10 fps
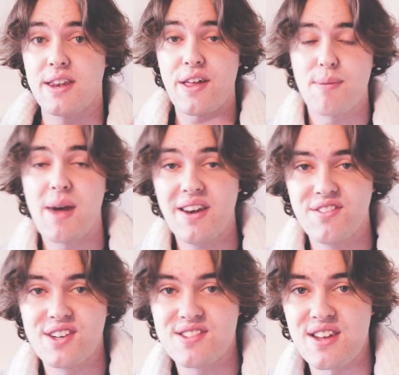Now, the main
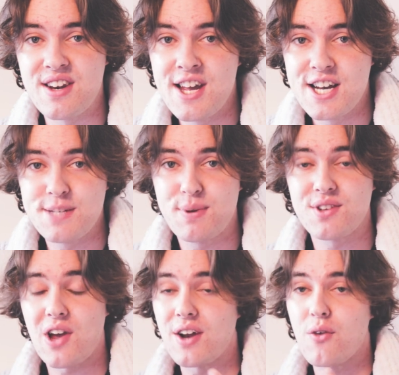reason is
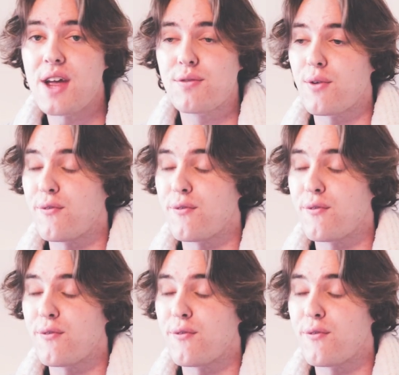because I don't have to